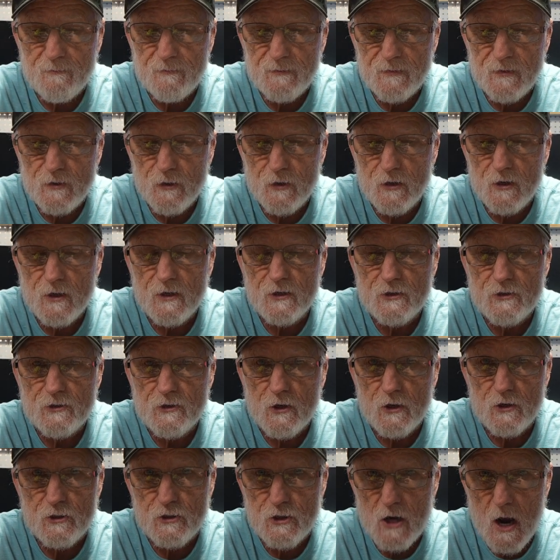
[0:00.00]
You're going to
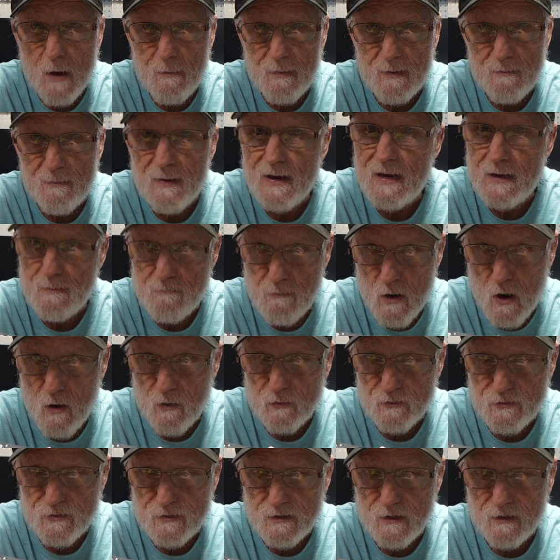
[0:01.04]
start chopping
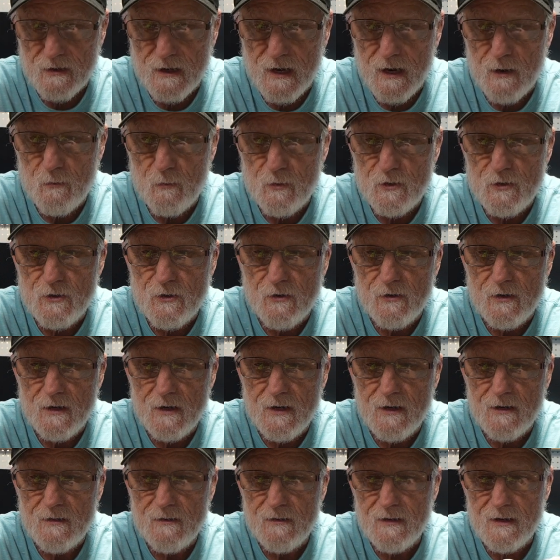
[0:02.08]
paintballs. Okay, when you're
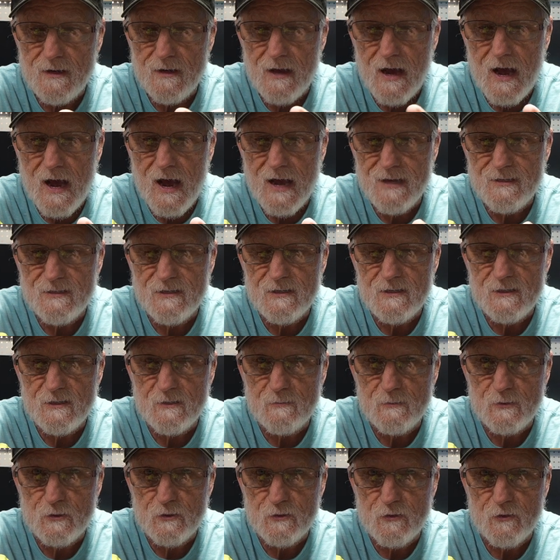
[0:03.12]
in the eye
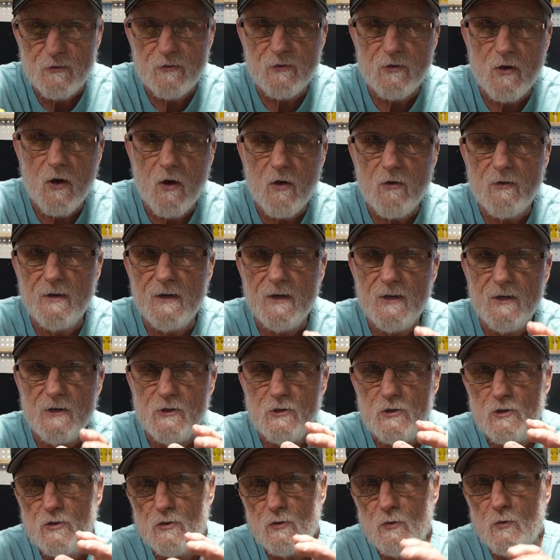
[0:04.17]
system is turned on, it
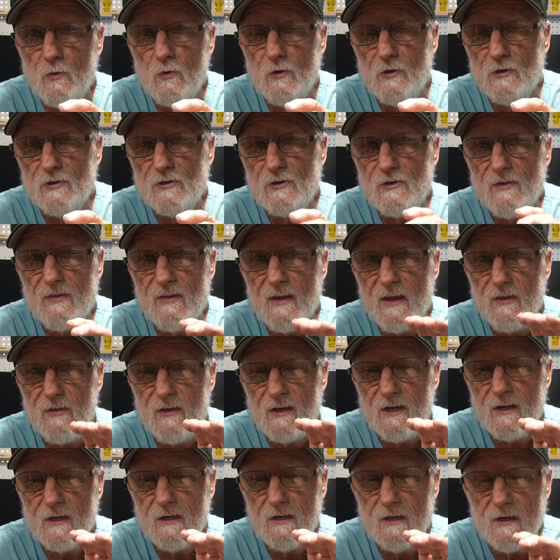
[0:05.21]
ensures that
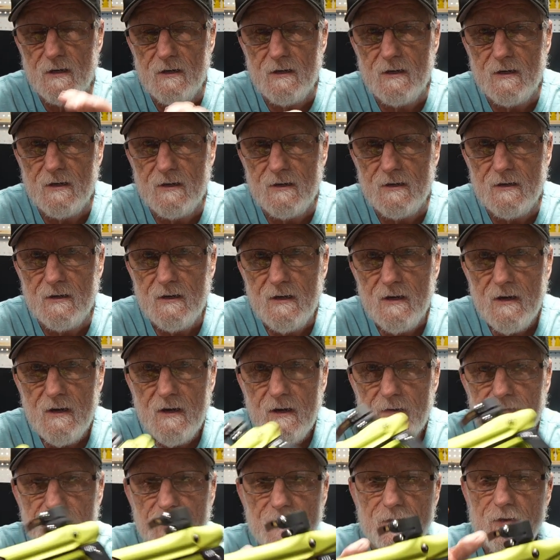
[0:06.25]
that
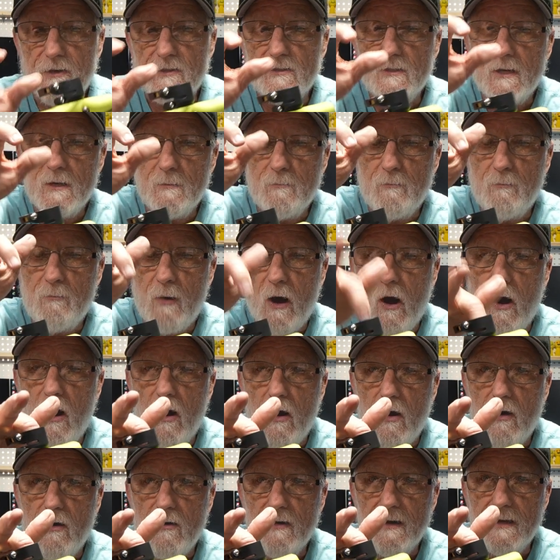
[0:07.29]
there's a
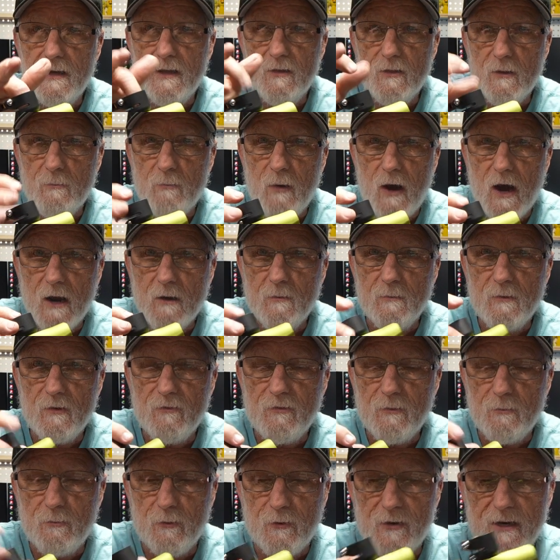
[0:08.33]
ball in the bottom of
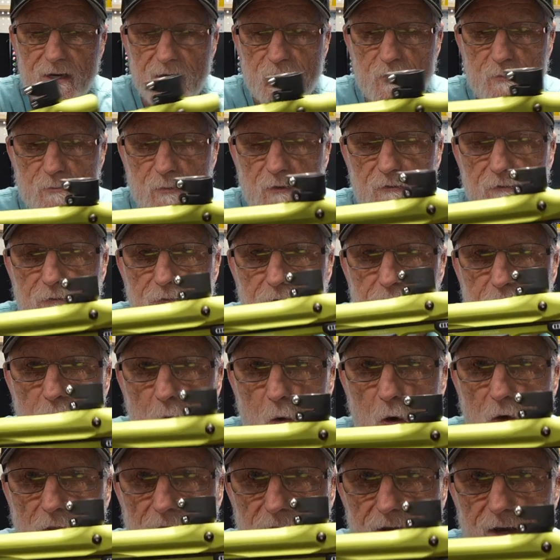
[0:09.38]
the breech
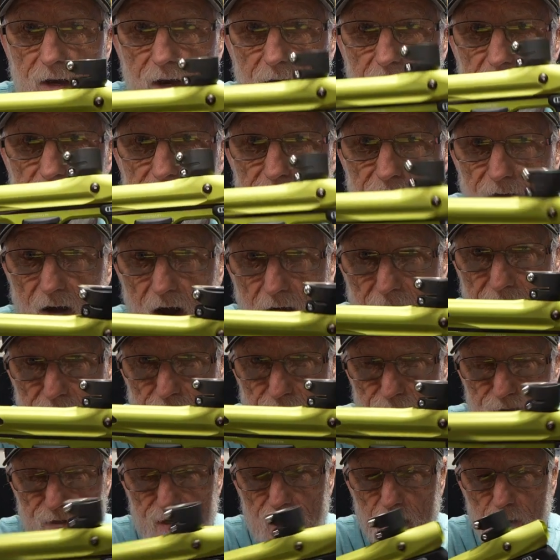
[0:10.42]
before the gun
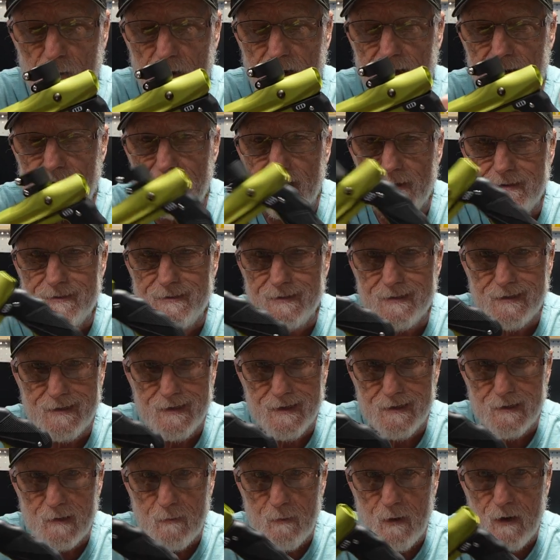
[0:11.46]
fires. That way it doesn't
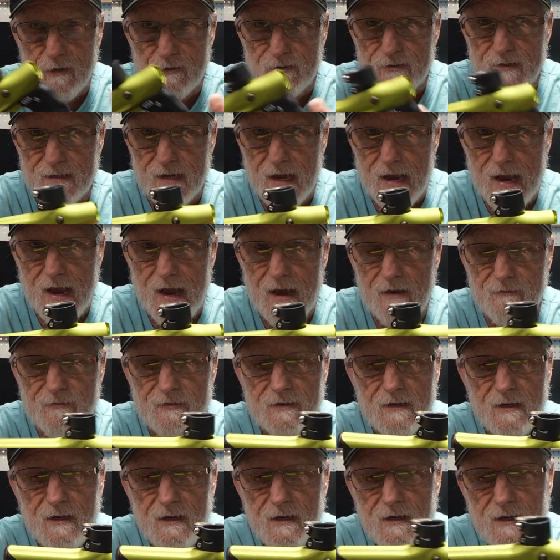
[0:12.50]
cut the balls in half
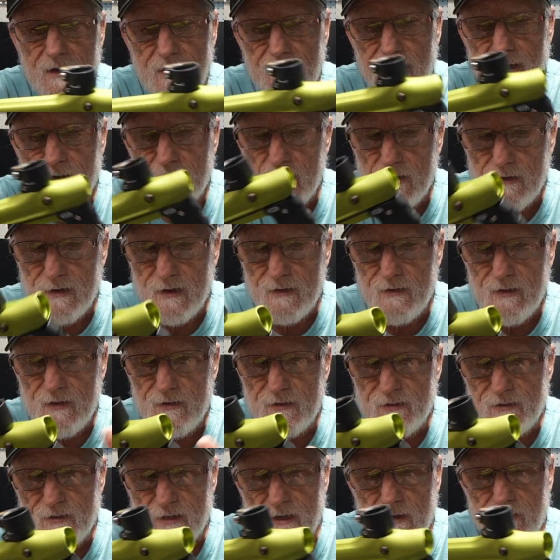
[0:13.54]
and all that other
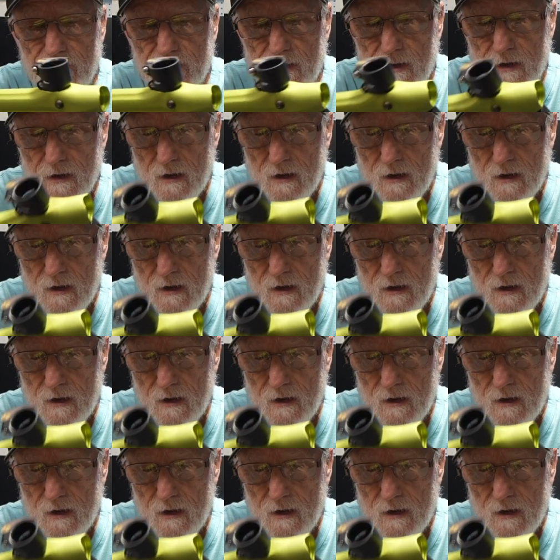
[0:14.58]
stuff.